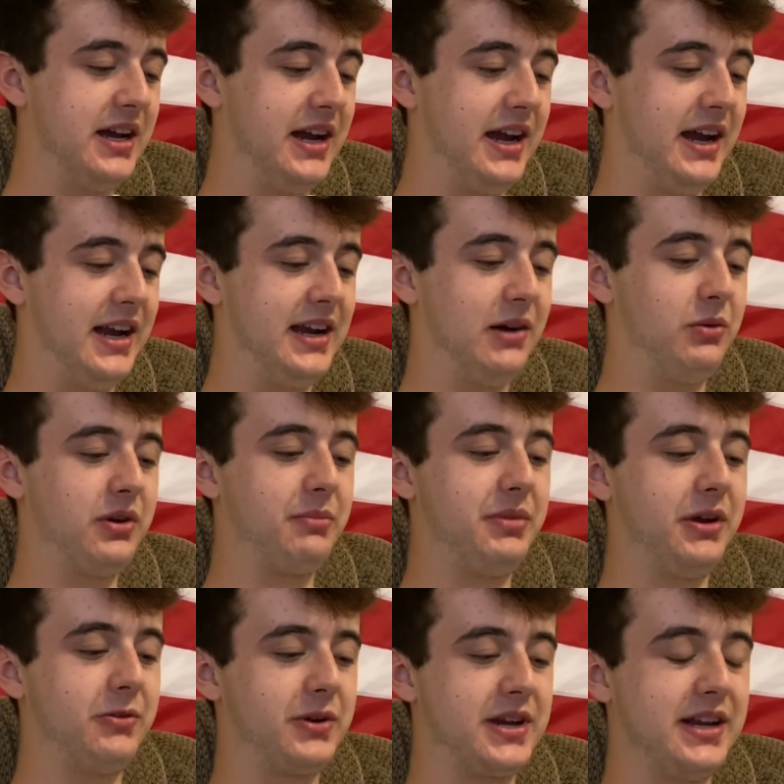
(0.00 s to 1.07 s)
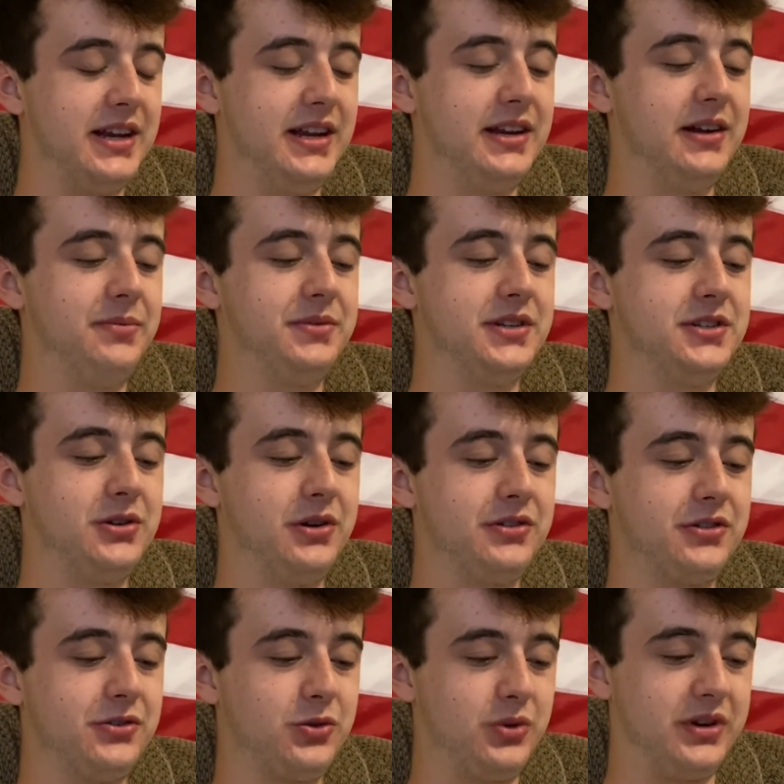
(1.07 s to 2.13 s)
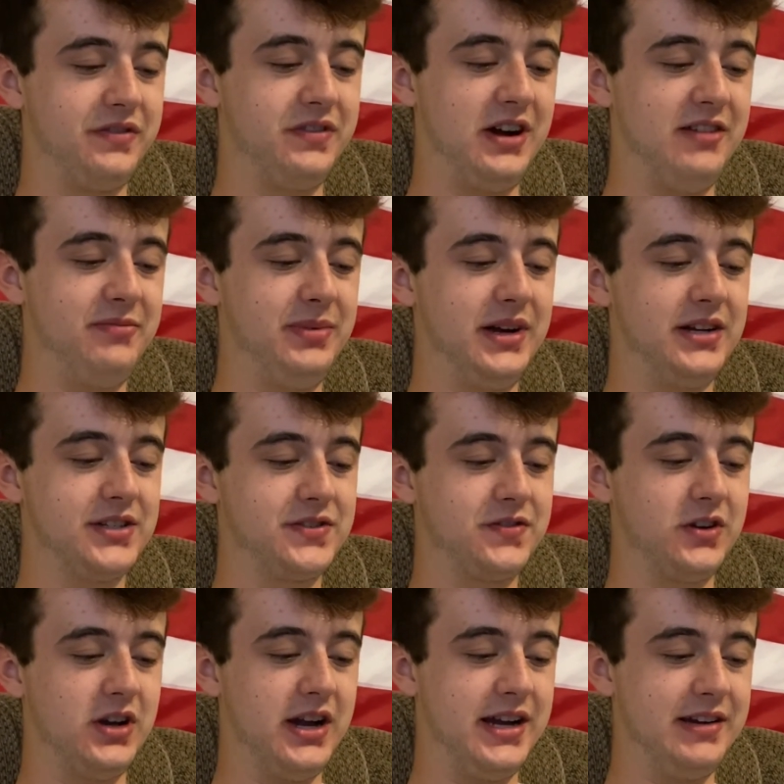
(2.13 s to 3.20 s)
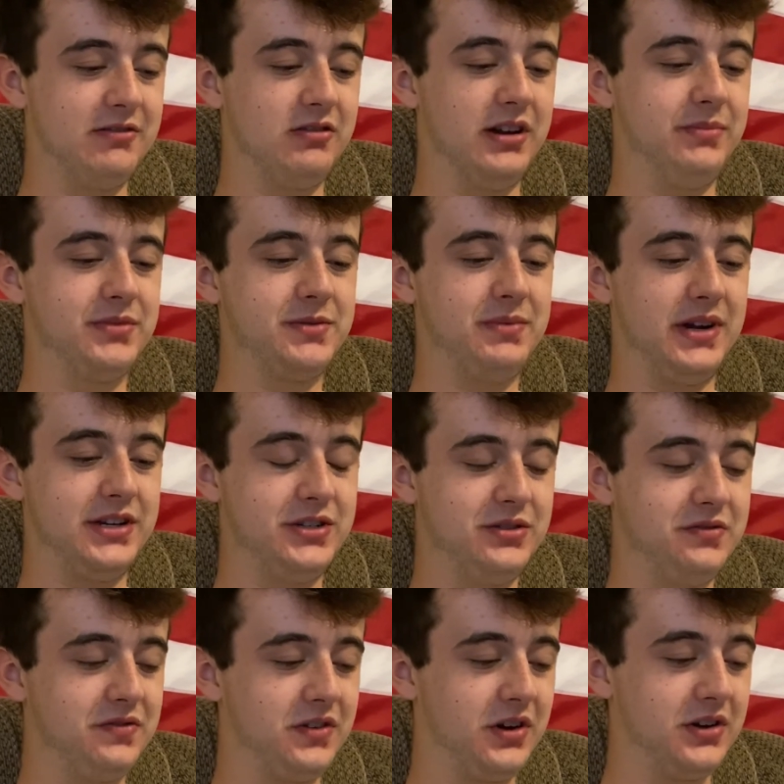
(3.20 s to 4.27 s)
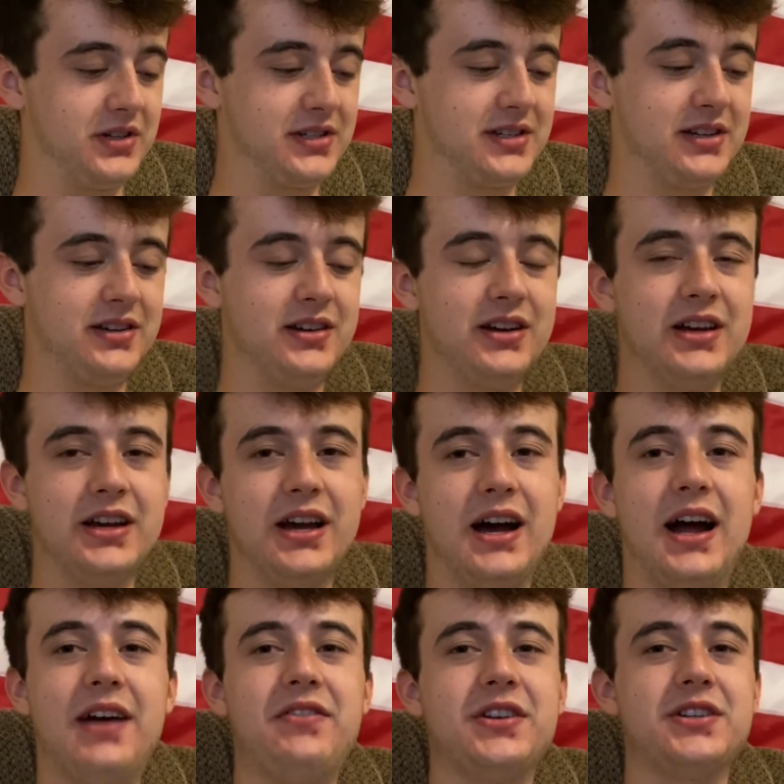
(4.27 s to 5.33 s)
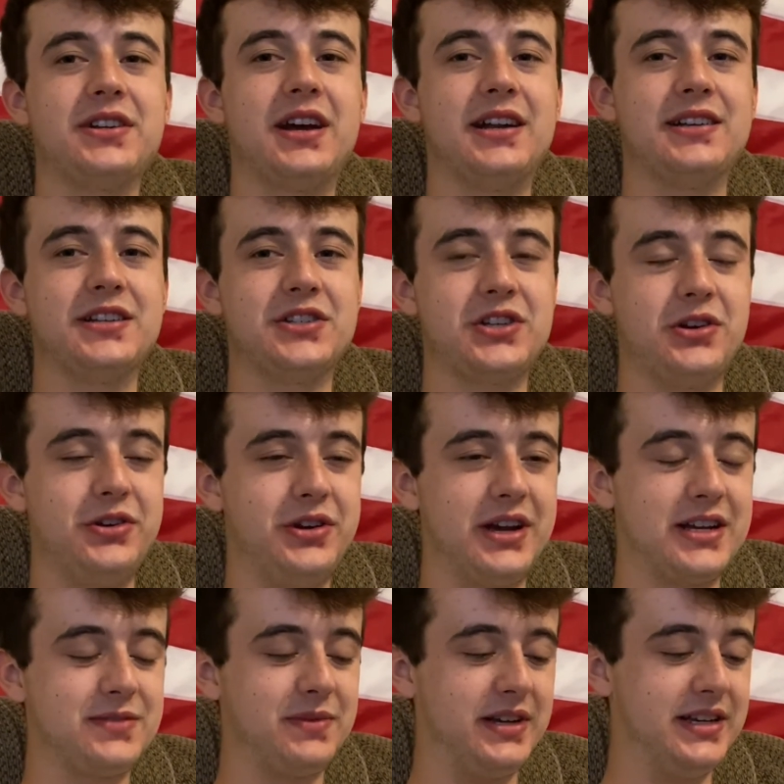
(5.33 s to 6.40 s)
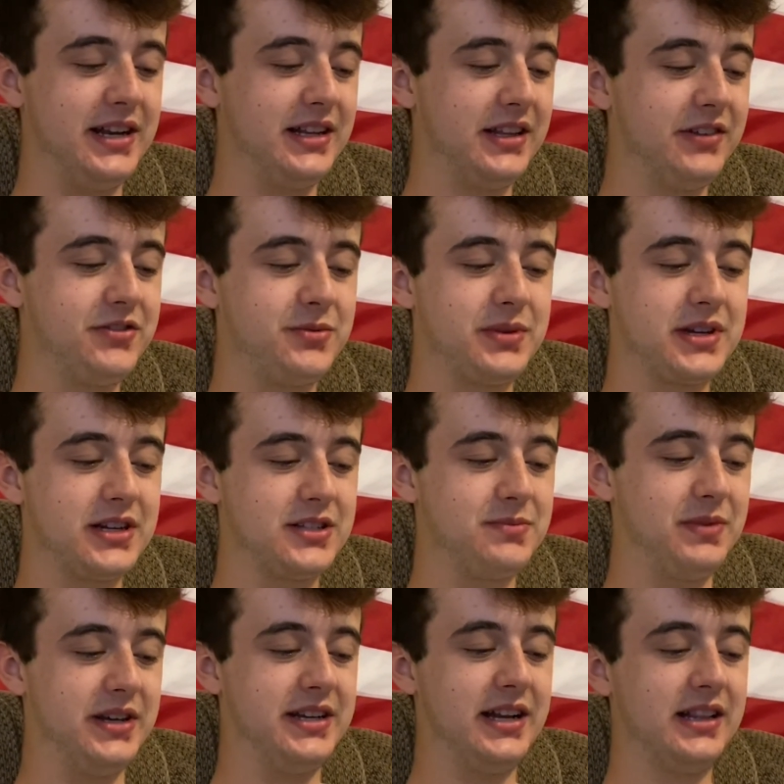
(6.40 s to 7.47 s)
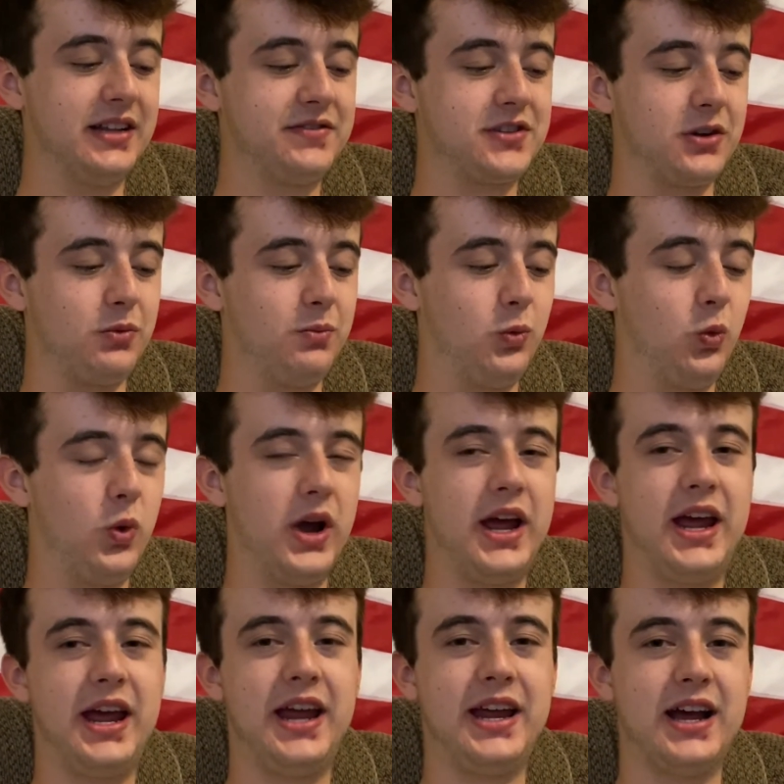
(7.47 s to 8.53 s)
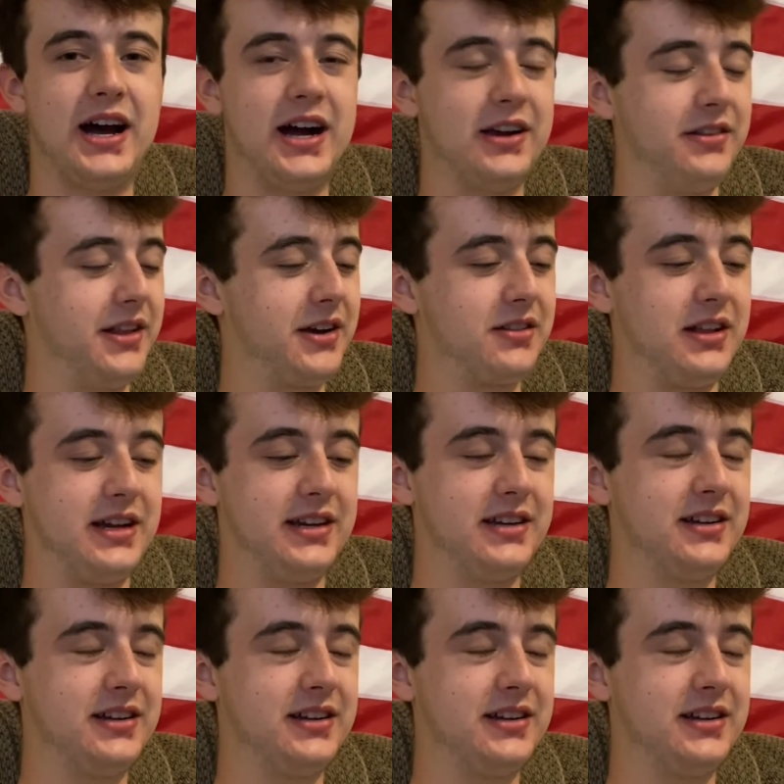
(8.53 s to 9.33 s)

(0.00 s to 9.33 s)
And I wanna be able to get it up to two hundred twenty-five pounds for eight reps by June first. I haven't gotten to show you guys my deadlifts because my deadlifts are way higher. They're like,